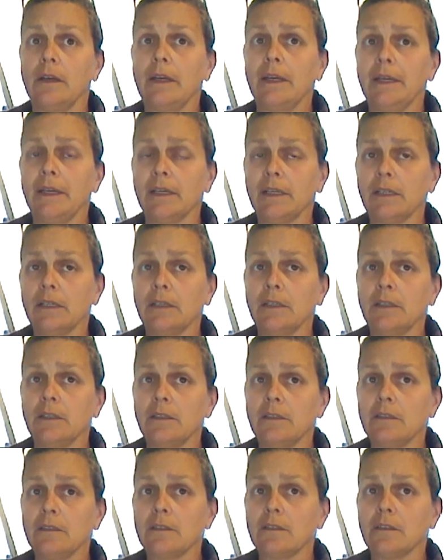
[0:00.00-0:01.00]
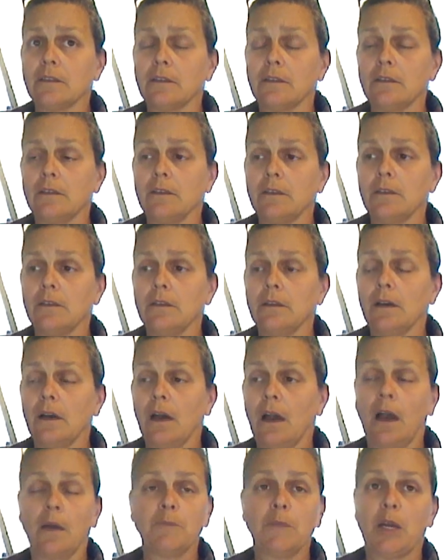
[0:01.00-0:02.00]
And
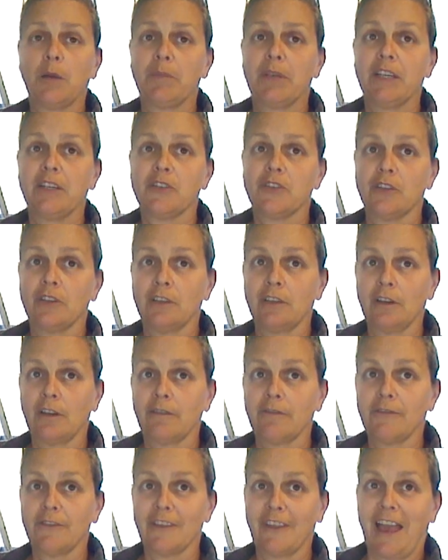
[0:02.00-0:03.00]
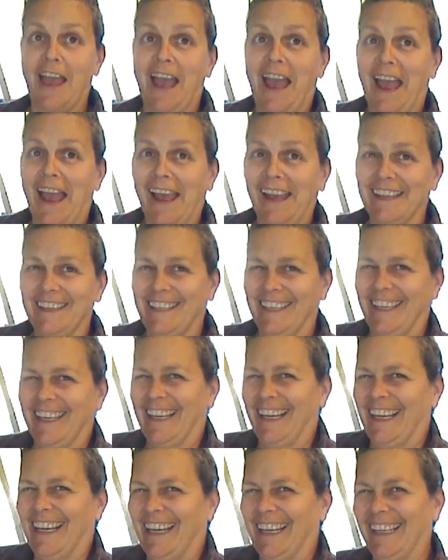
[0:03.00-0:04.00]
I'm not patient enough for
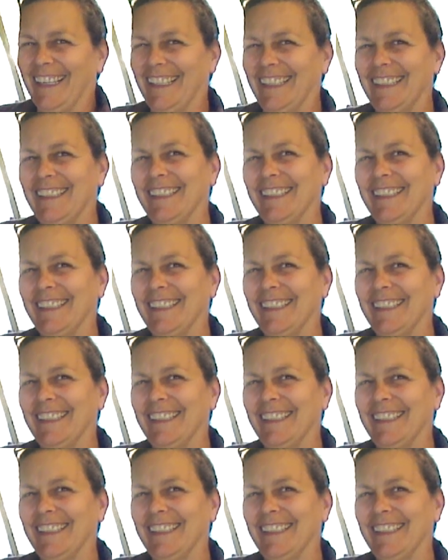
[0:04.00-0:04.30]
that.